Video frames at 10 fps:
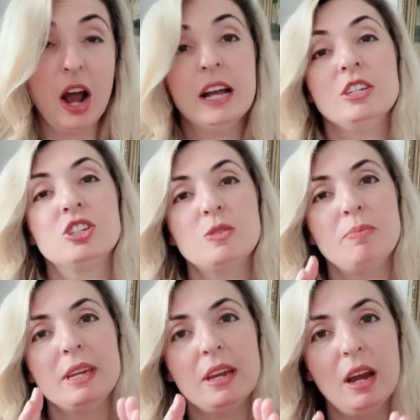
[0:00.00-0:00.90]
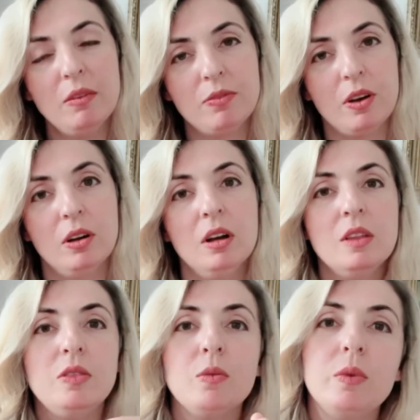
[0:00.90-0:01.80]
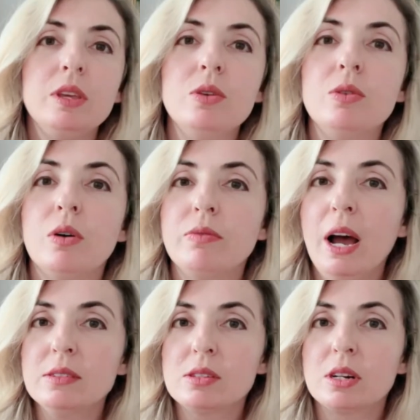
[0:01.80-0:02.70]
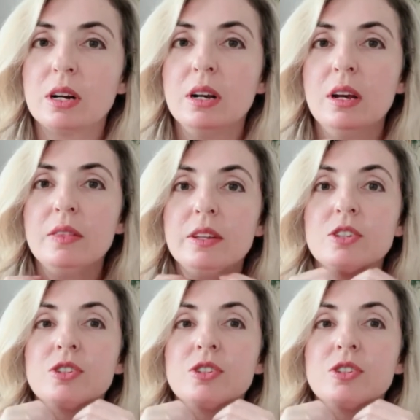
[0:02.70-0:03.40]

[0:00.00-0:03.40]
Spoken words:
Just be careful that when you go faster, that you're